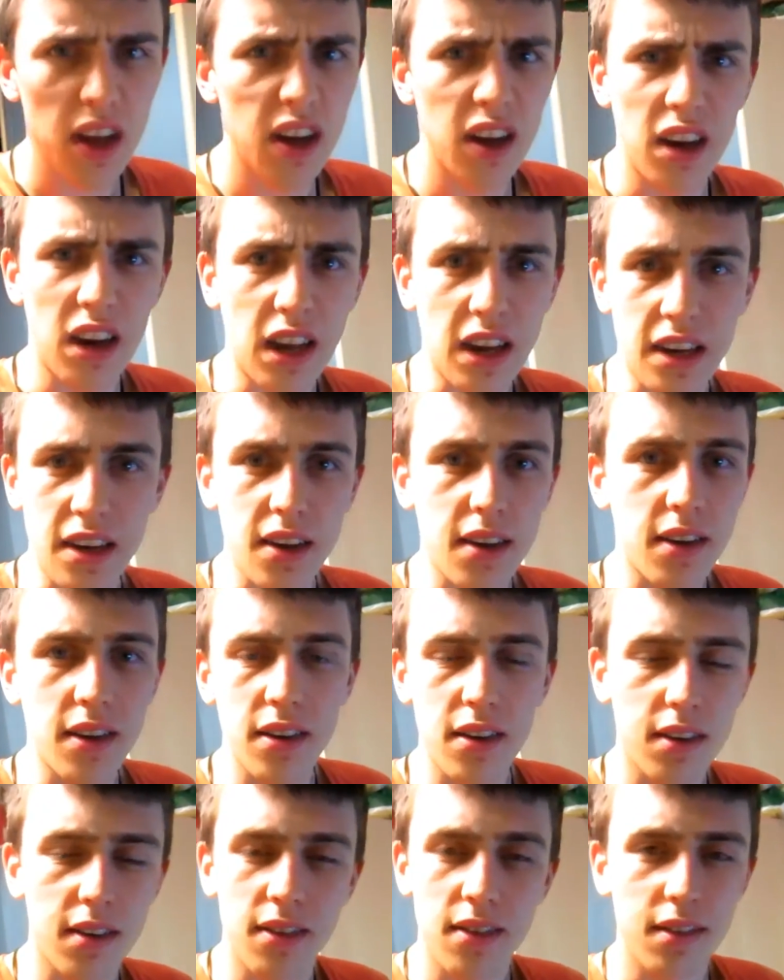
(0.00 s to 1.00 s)
like,
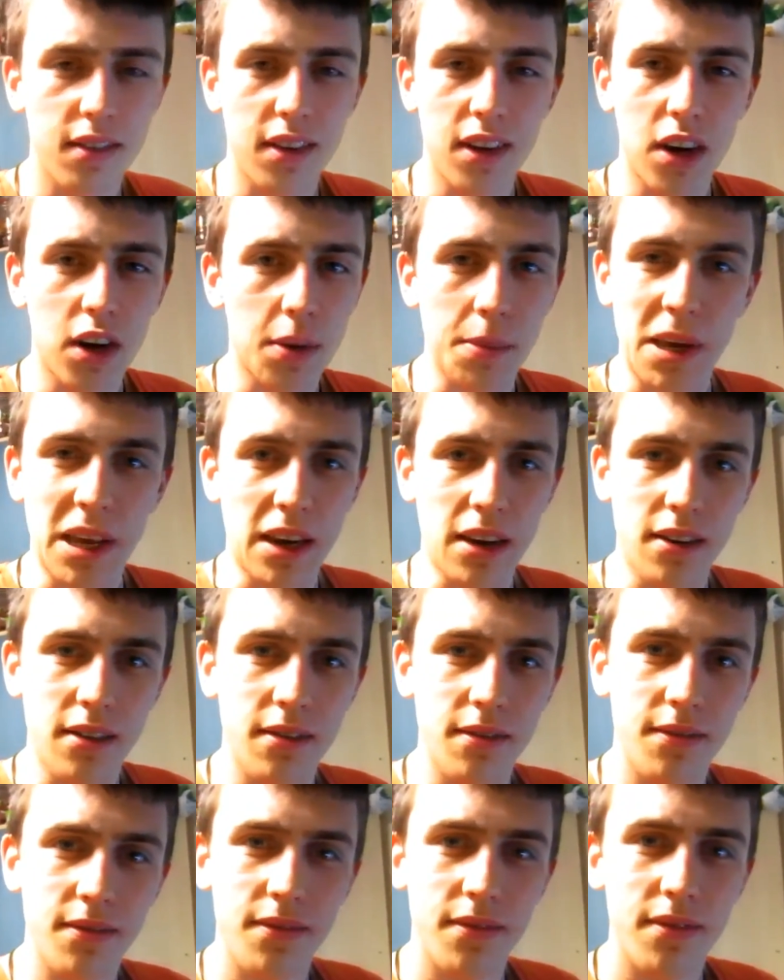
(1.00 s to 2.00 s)
you know what I mean?
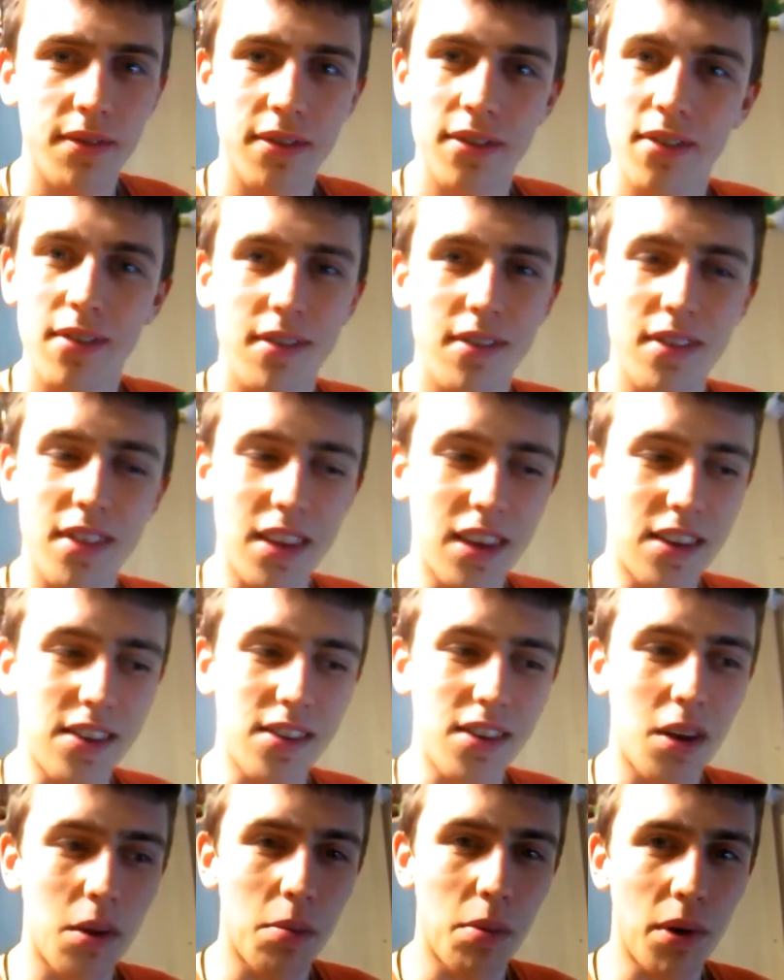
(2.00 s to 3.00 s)
There's
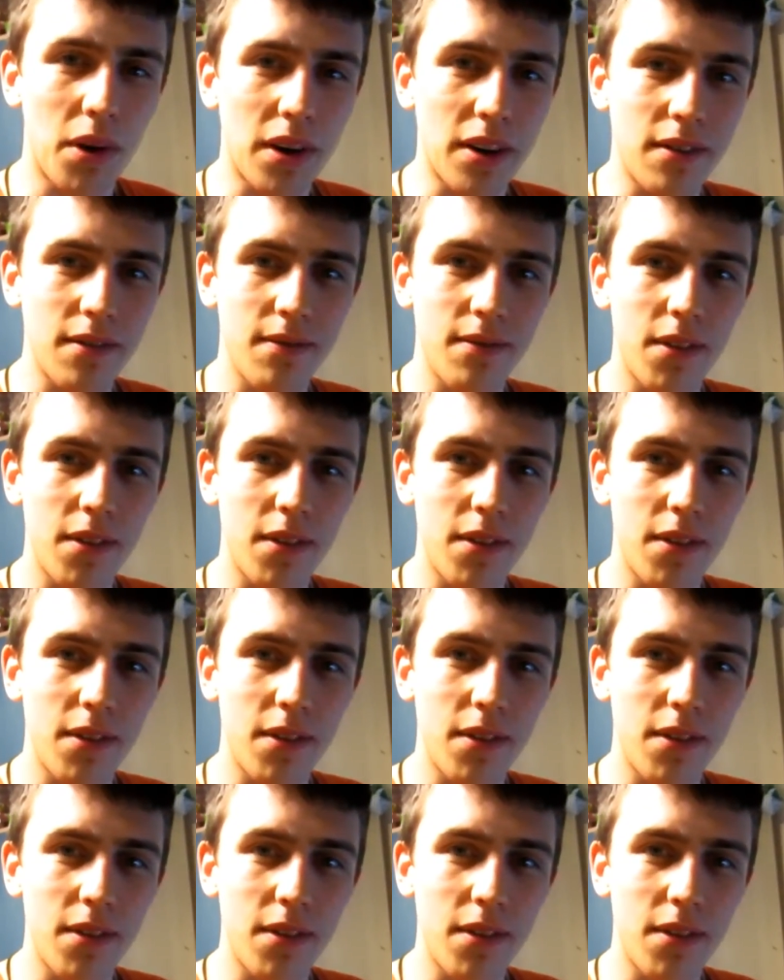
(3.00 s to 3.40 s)
no point.